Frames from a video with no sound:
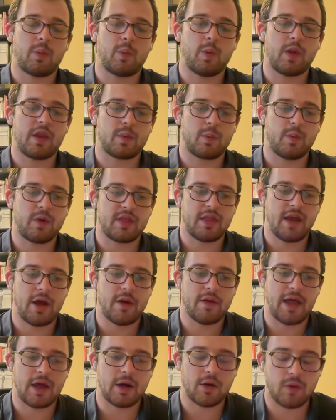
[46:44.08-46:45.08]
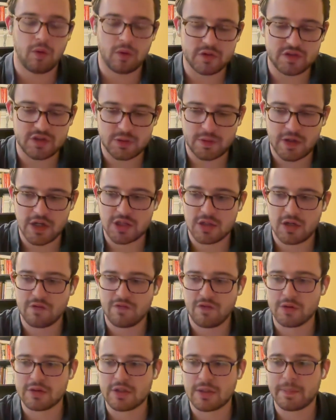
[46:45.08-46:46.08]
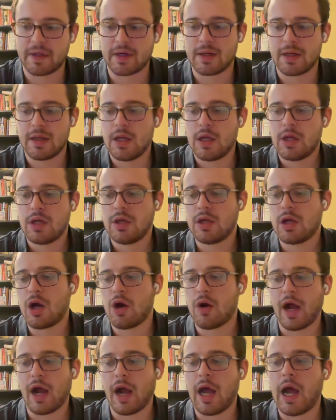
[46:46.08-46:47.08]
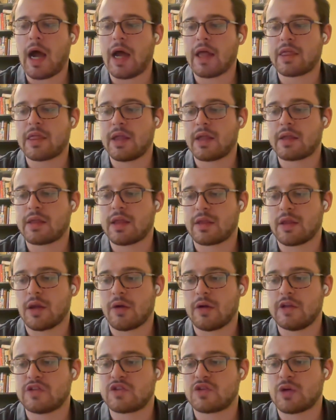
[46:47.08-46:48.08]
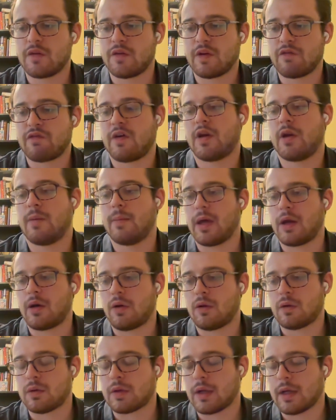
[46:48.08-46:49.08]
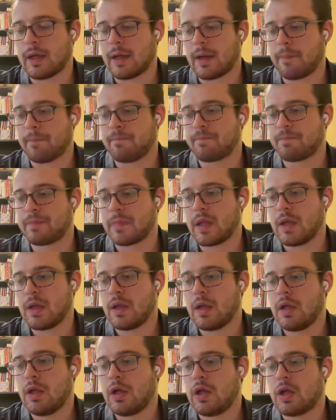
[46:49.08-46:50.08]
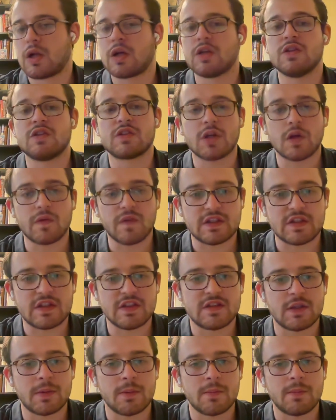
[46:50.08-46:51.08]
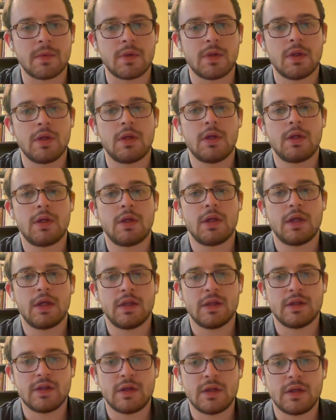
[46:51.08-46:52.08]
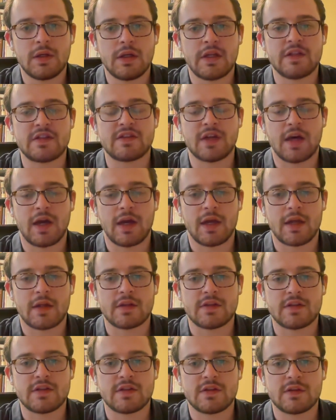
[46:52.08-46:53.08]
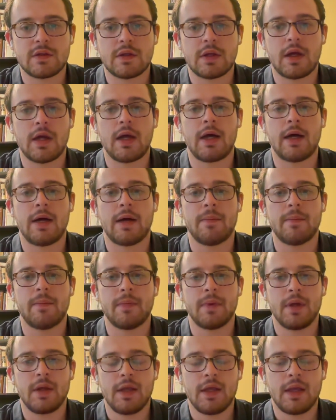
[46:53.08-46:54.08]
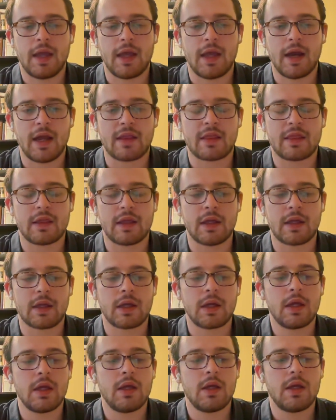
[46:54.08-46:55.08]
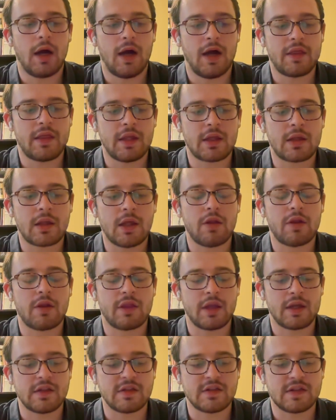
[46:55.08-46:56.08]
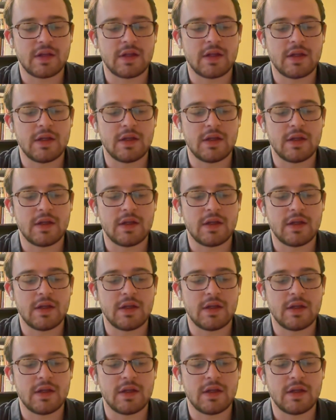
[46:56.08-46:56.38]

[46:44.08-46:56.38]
with how that whole situation unfolded. But no, I think that there is sort of a fundamental conservatism in science. And I think the other thing is